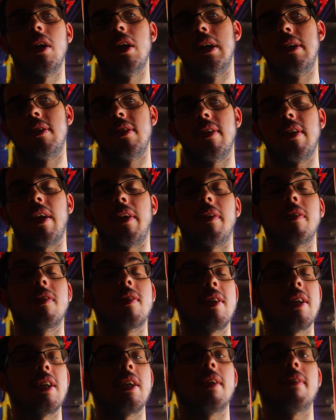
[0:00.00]
It's another
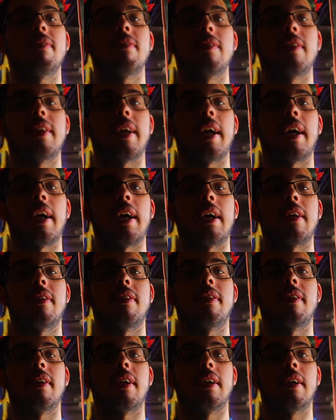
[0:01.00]
team
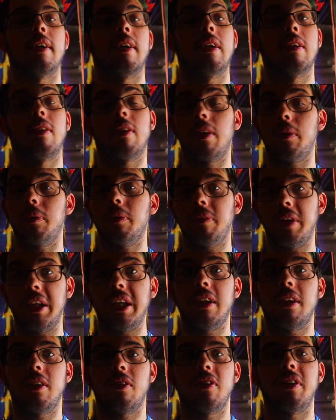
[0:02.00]
that it
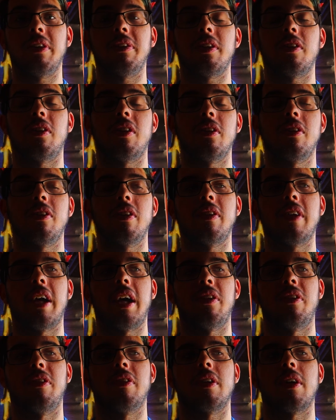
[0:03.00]
currently still exists. It
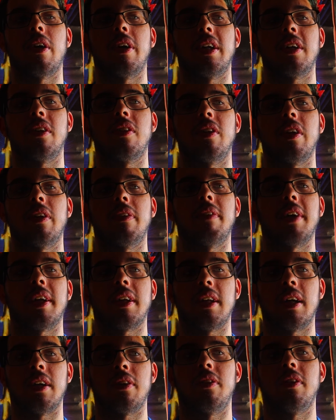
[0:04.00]
hasn't gone extinct
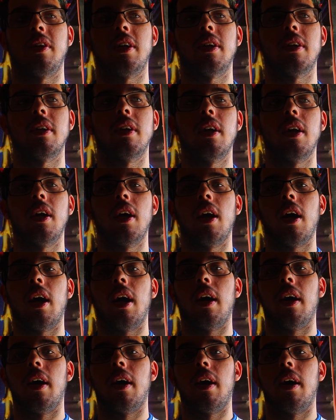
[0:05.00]
like Dacia.
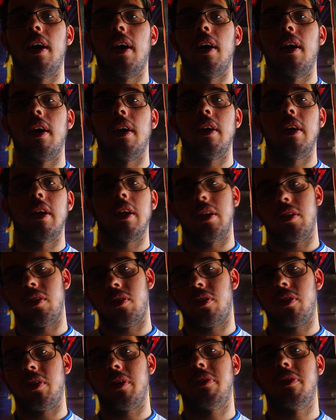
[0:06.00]

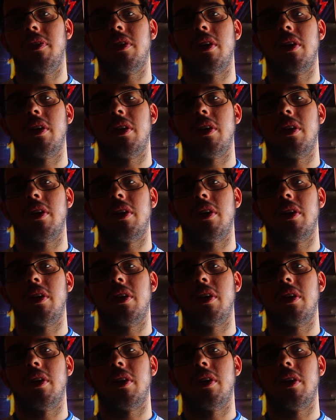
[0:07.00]
It's still